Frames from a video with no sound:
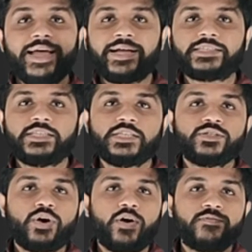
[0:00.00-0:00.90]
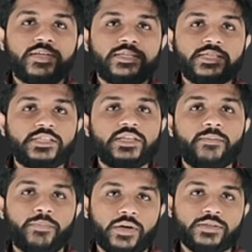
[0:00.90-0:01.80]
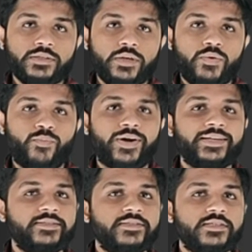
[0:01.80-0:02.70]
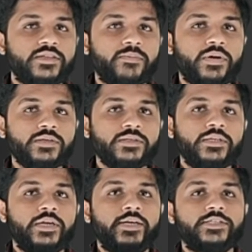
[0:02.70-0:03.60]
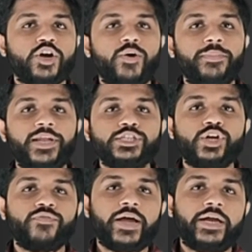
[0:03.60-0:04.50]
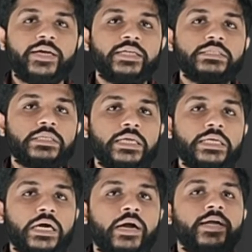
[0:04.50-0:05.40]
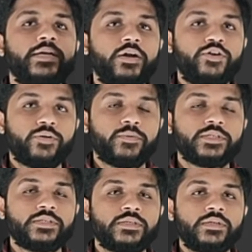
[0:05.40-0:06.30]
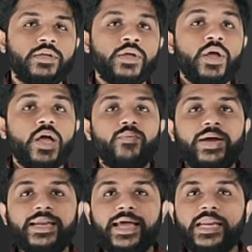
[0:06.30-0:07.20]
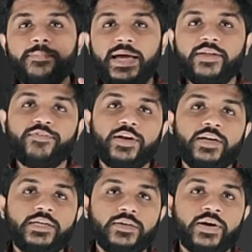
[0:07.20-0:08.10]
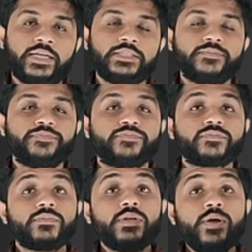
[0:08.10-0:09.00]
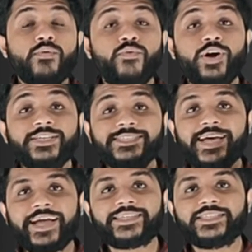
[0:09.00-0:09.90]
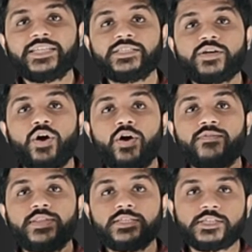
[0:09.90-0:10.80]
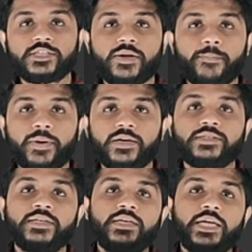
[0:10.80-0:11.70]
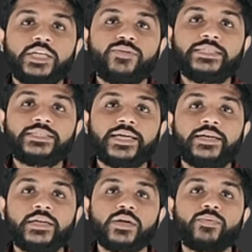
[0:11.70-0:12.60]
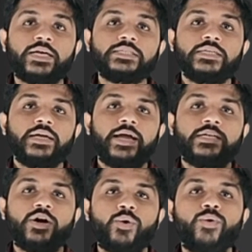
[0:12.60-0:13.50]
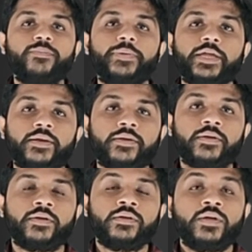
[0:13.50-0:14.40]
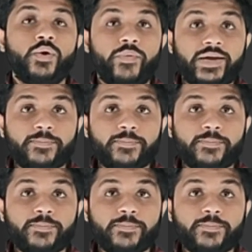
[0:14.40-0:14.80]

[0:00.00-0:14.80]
access of the system bus, what is system bus? It is a combination of address, data and control bus. When any peripheral device wants access of the system bus, it will send request at the hold pin. When